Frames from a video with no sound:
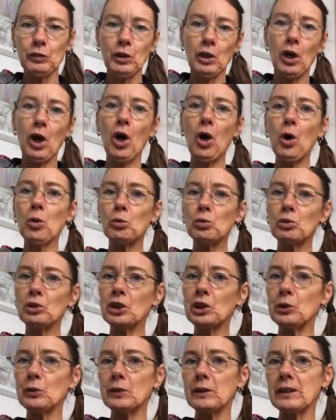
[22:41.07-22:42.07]

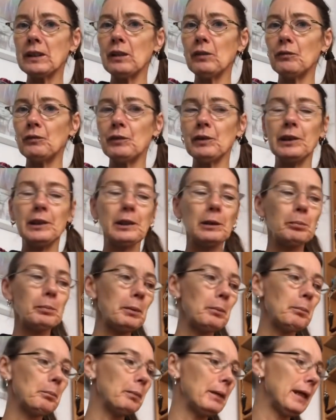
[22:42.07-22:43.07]
holding yourself a little
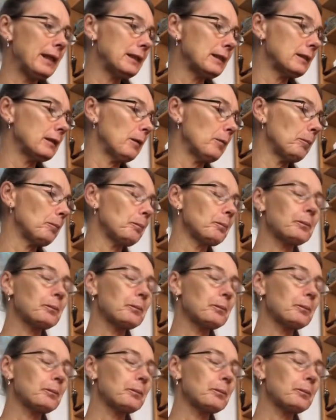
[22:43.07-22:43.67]
bit better.